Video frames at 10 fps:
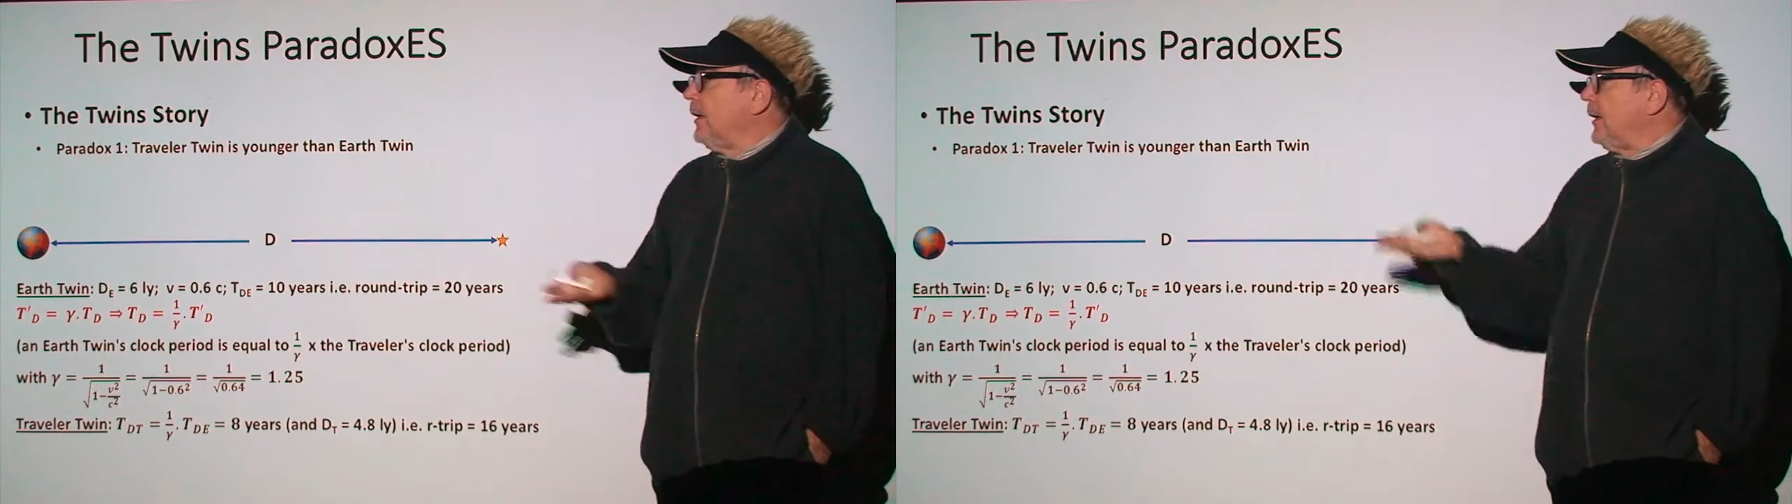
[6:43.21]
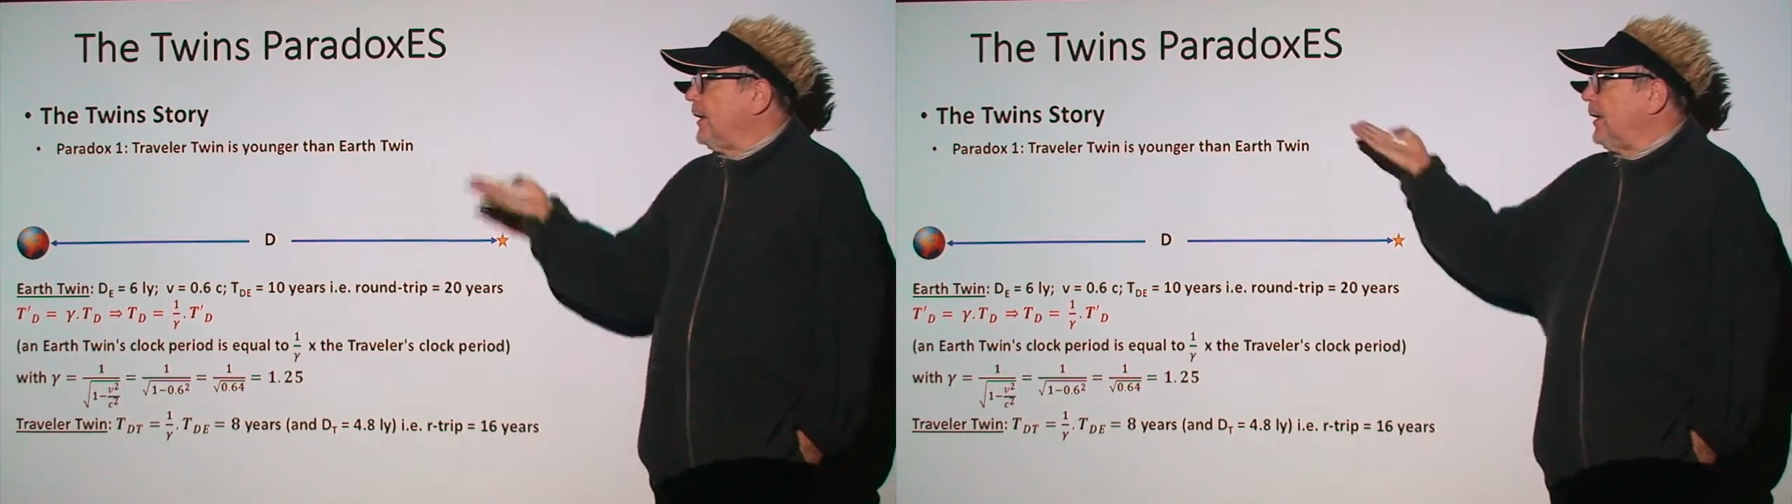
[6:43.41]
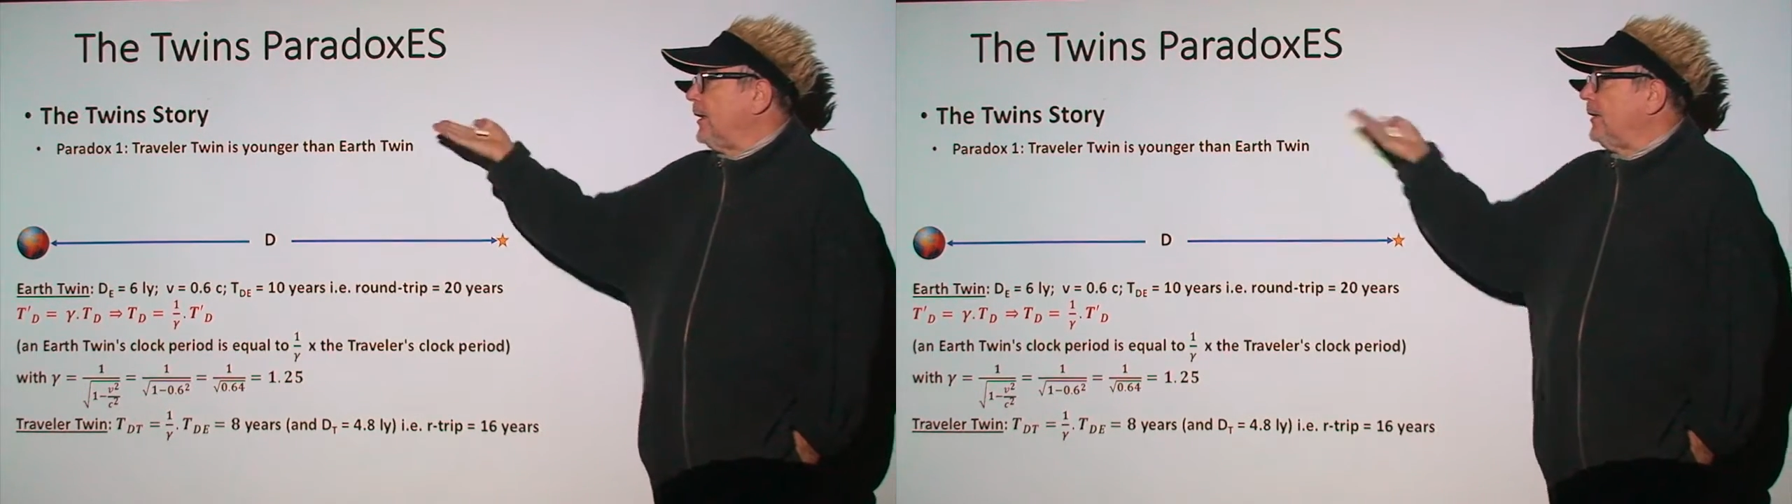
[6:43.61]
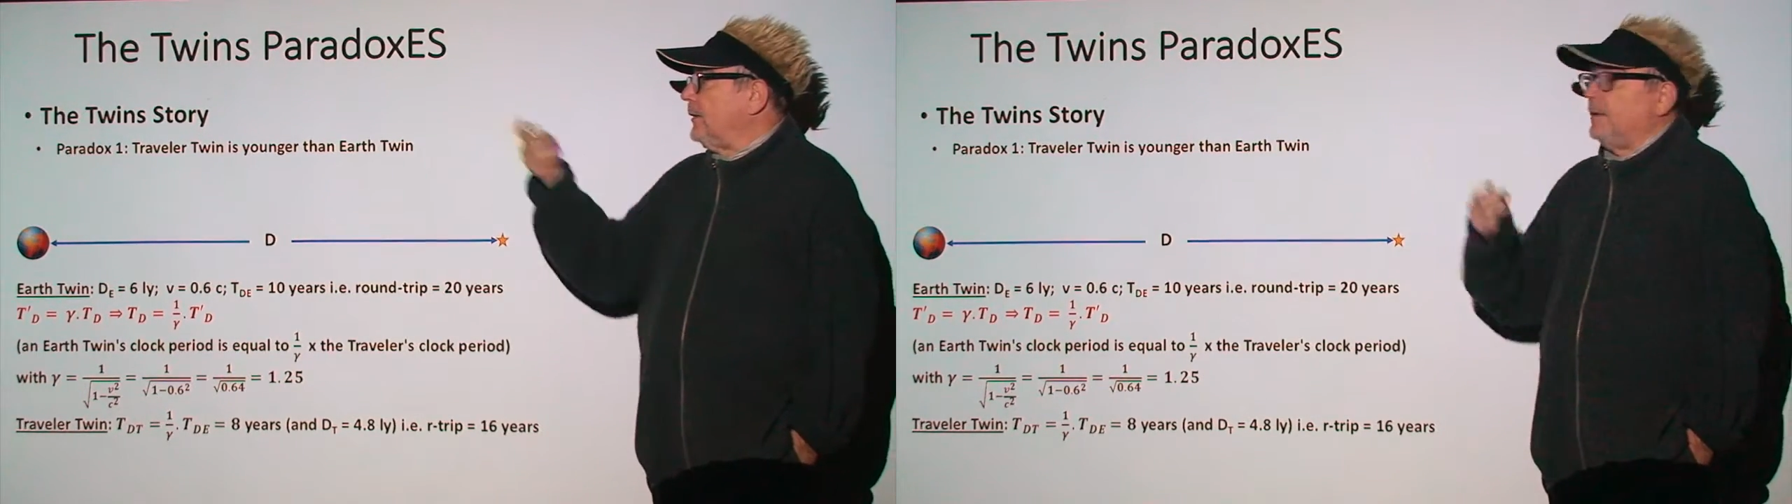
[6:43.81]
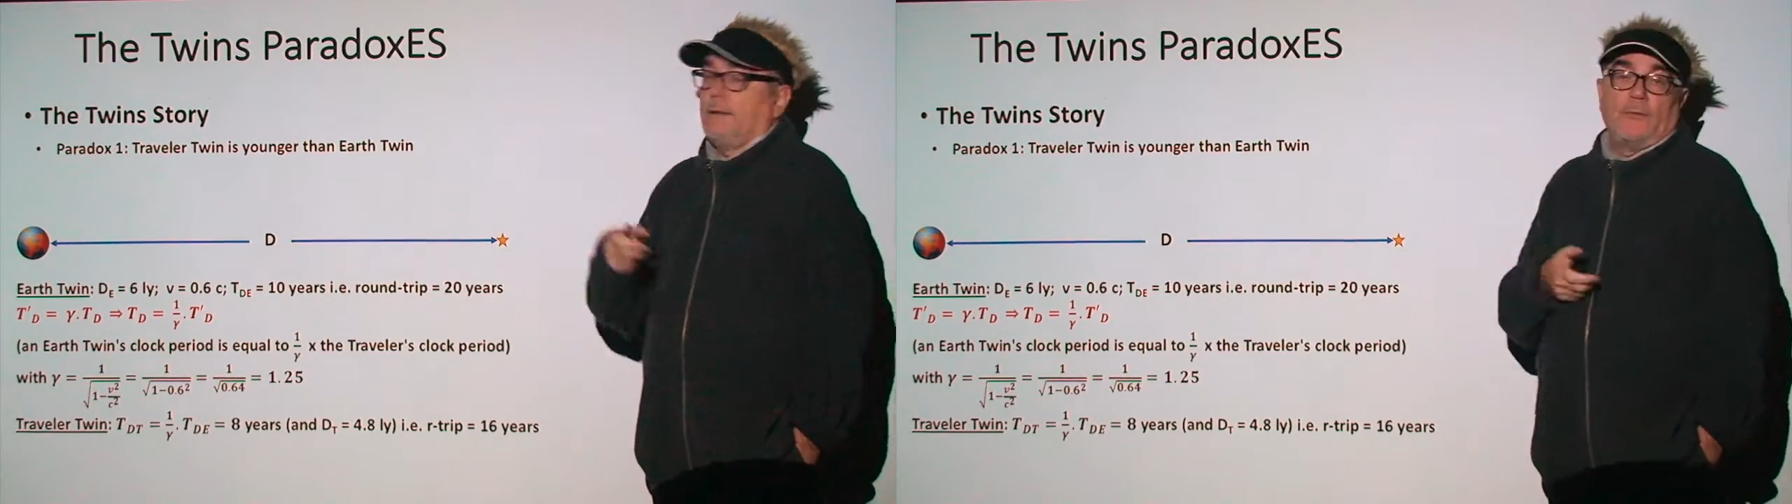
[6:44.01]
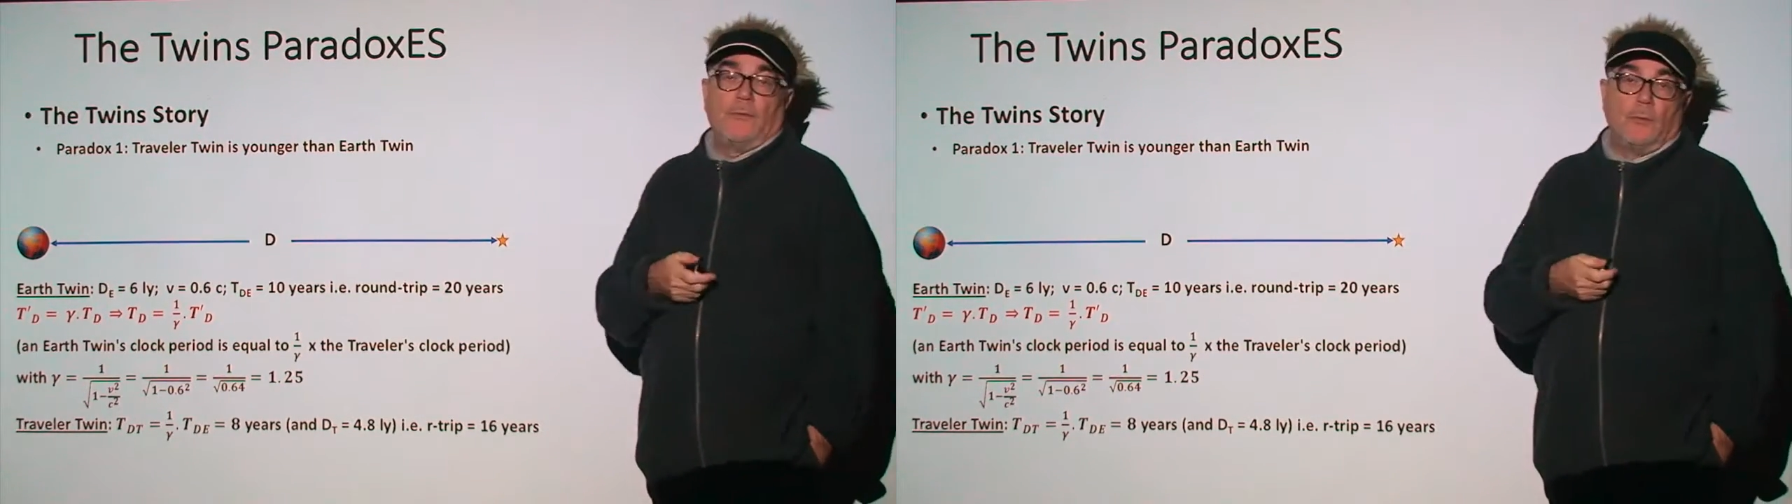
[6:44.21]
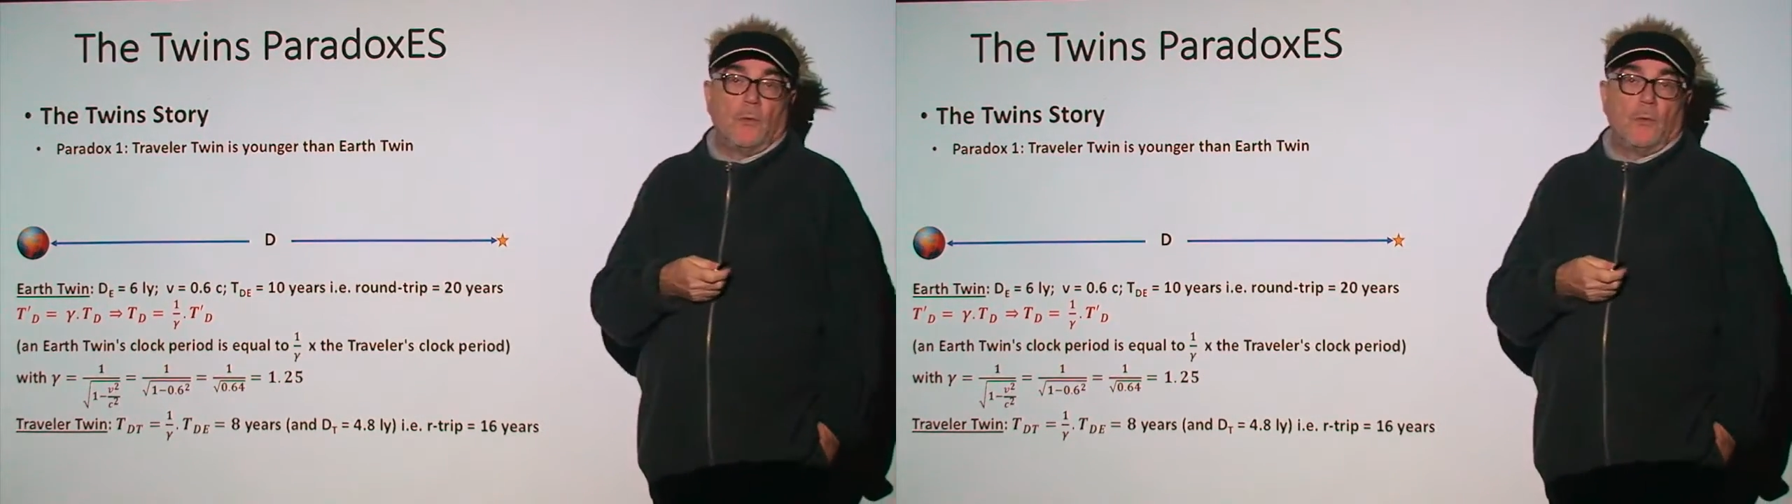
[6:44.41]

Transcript: and there's no